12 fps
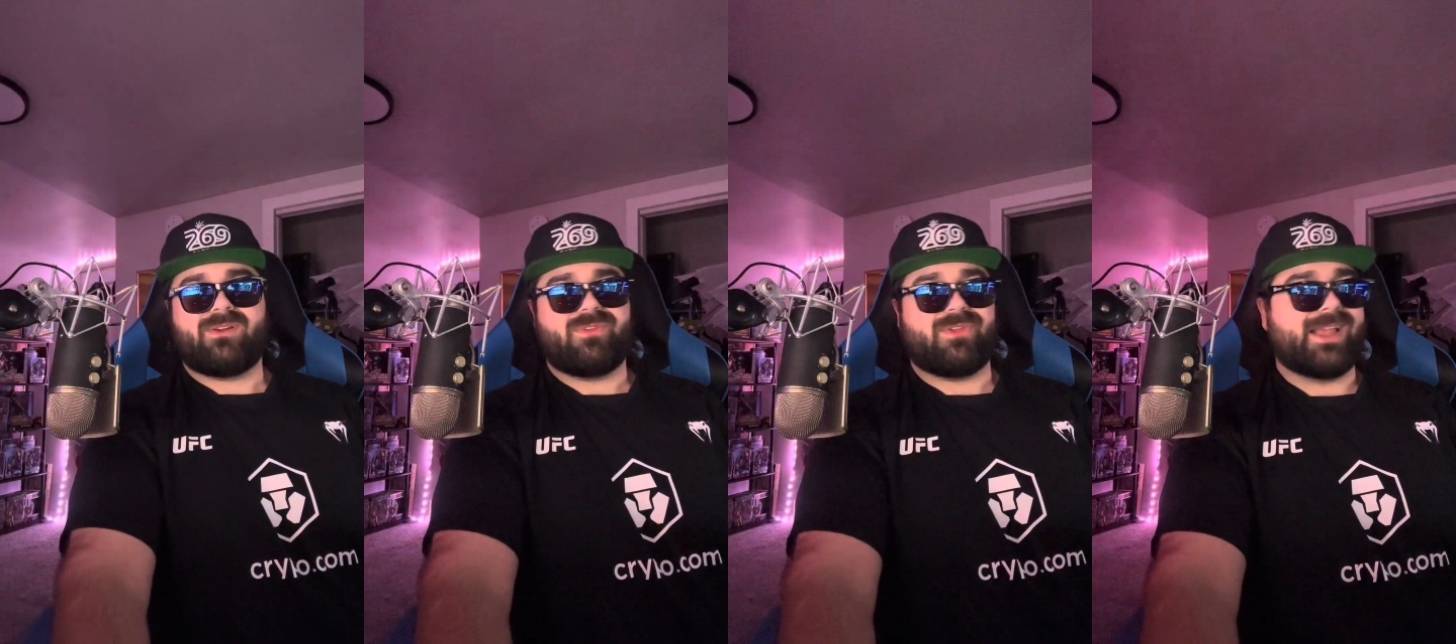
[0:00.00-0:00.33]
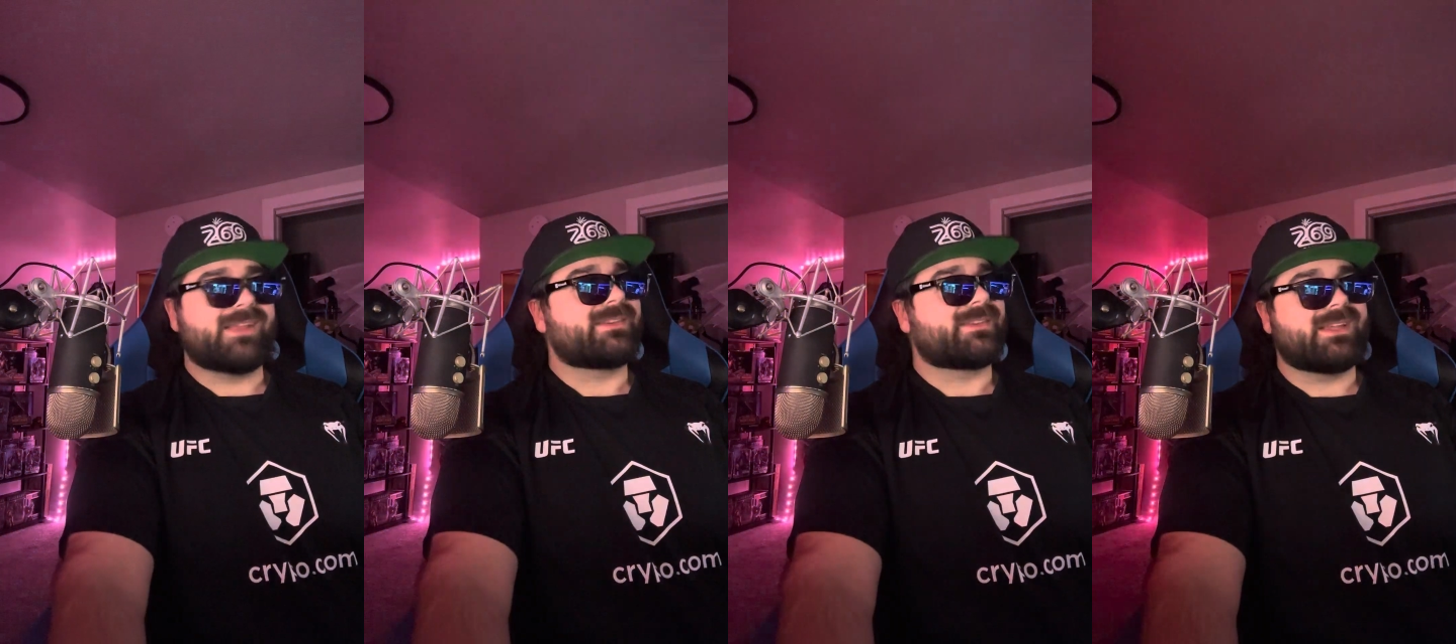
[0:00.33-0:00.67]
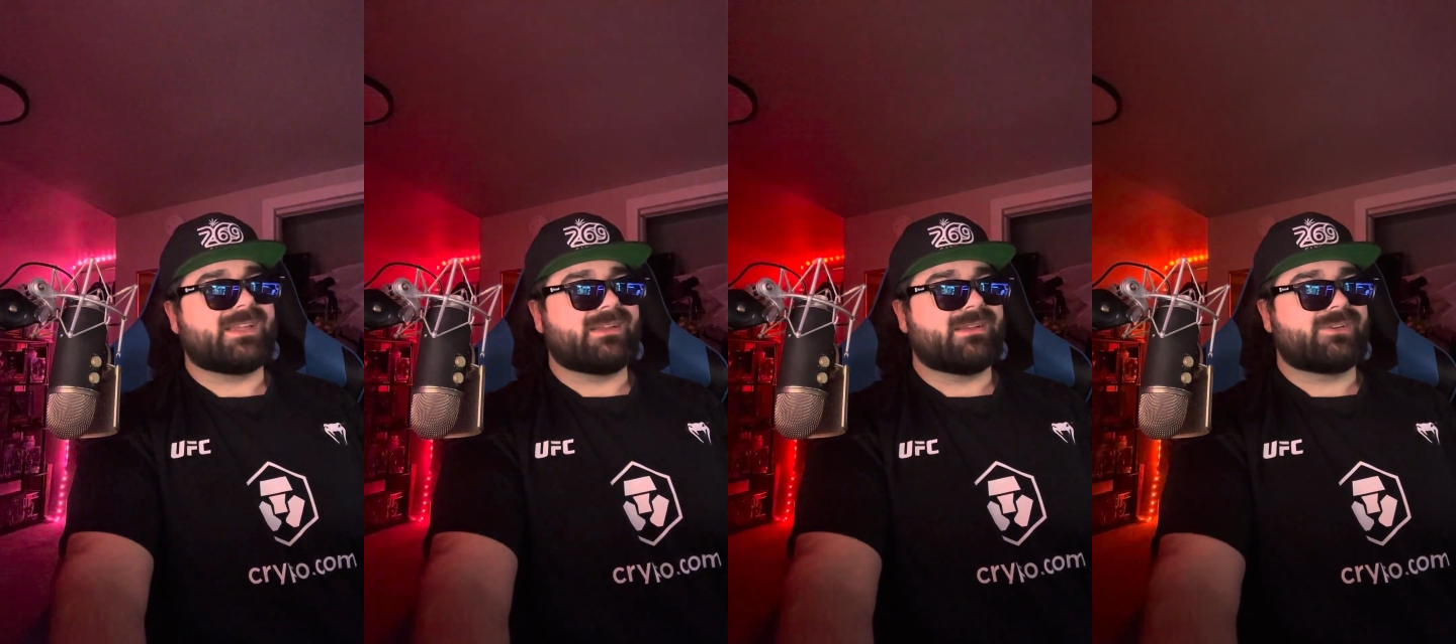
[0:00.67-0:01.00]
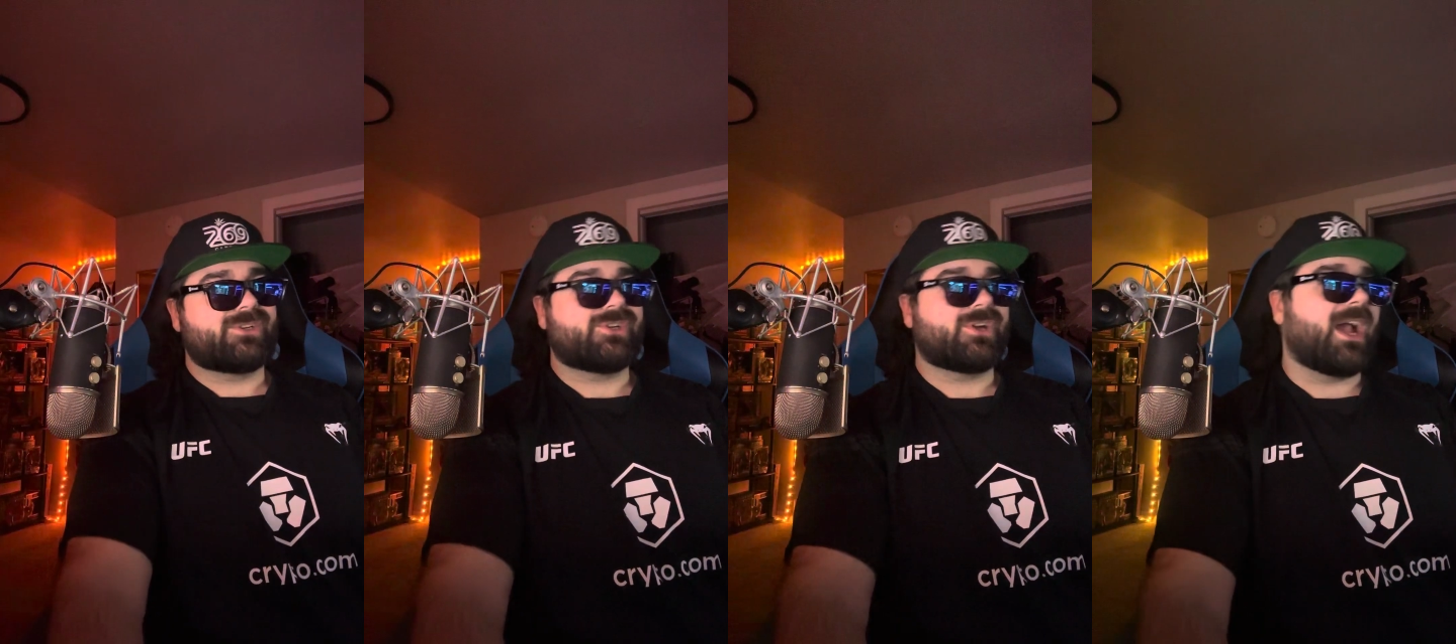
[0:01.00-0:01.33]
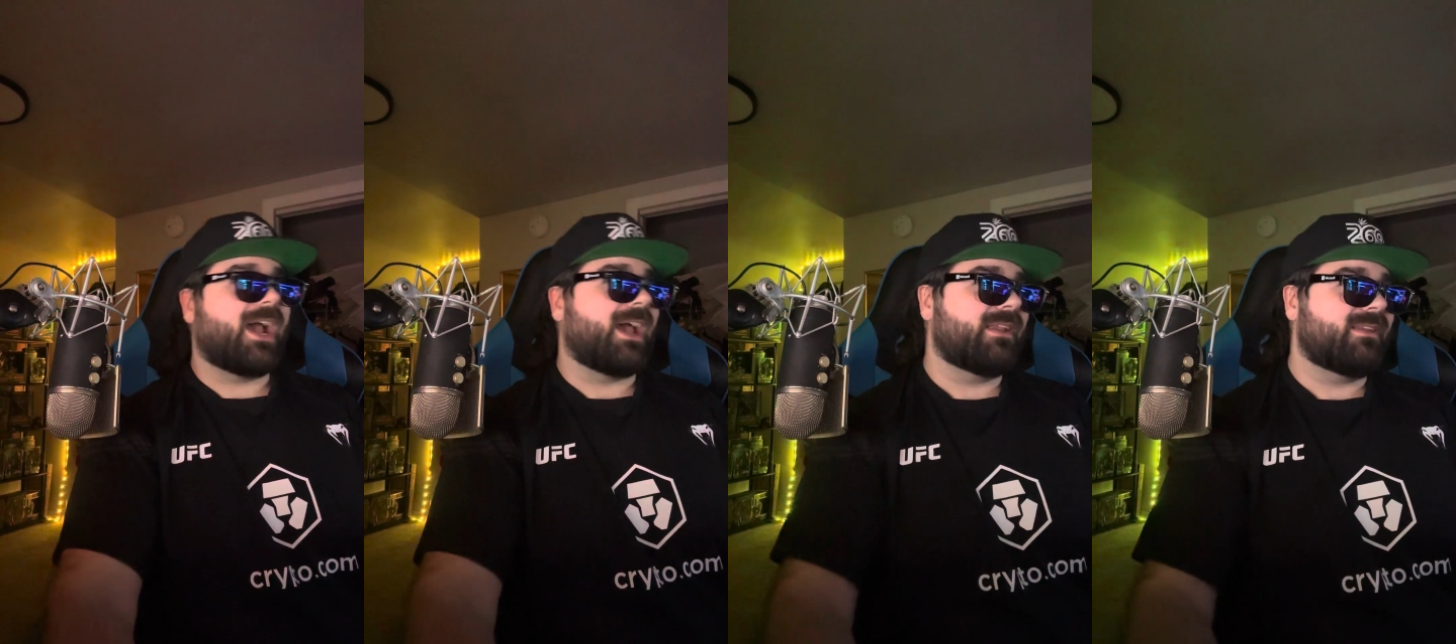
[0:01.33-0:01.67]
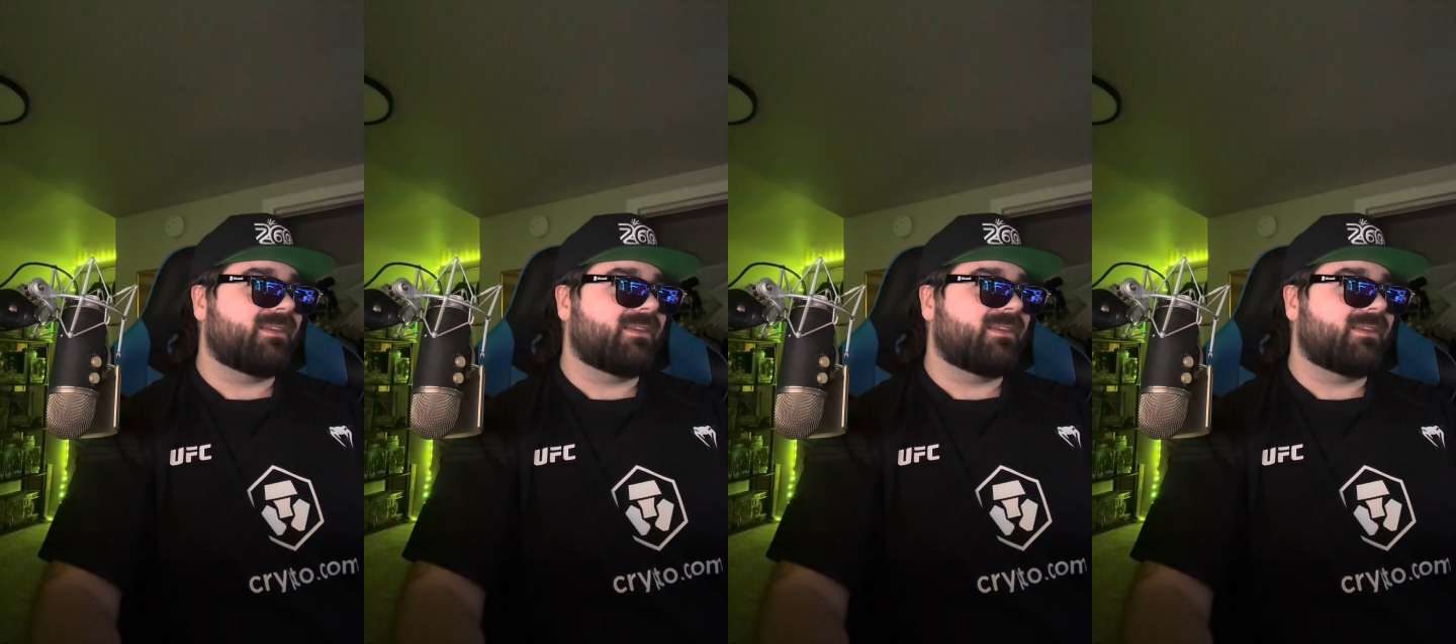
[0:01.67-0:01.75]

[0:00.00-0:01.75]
glancing shot